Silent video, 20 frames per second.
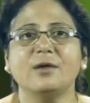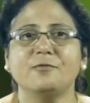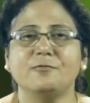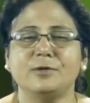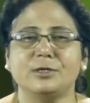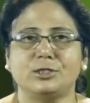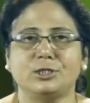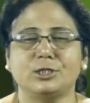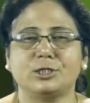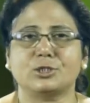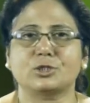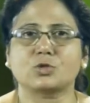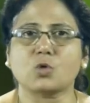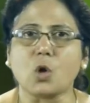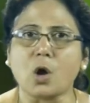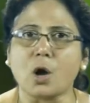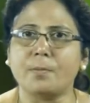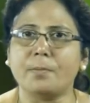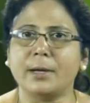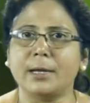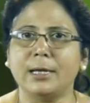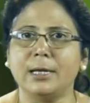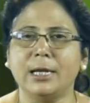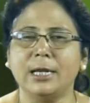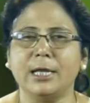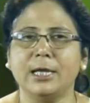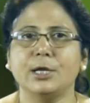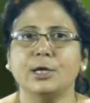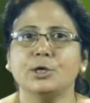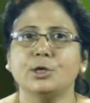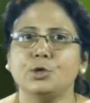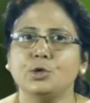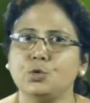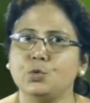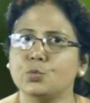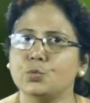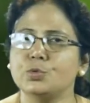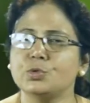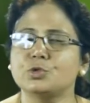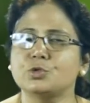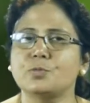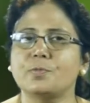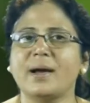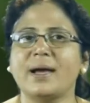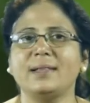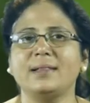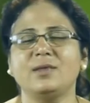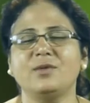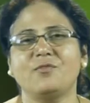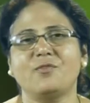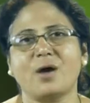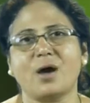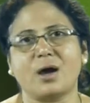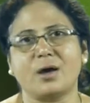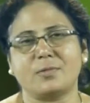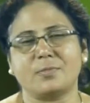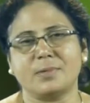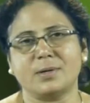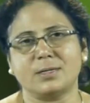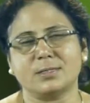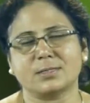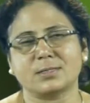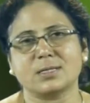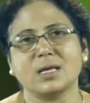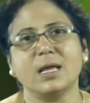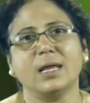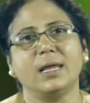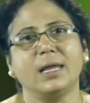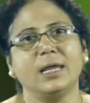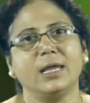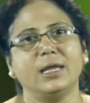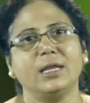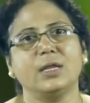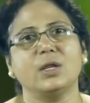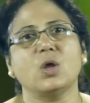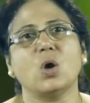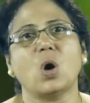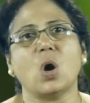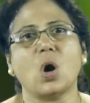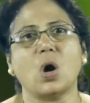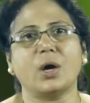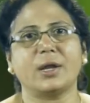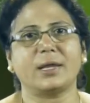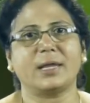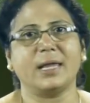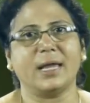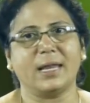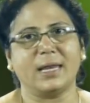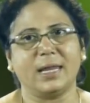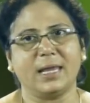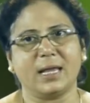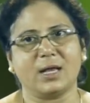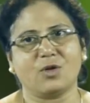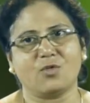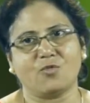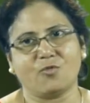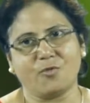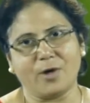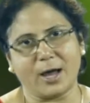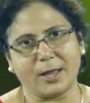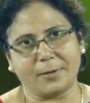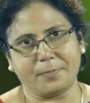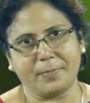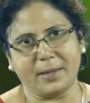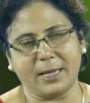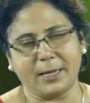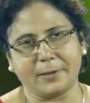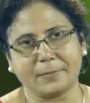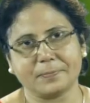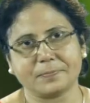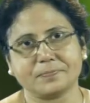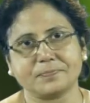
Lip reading: which is commonly used by the farmers in organic farming.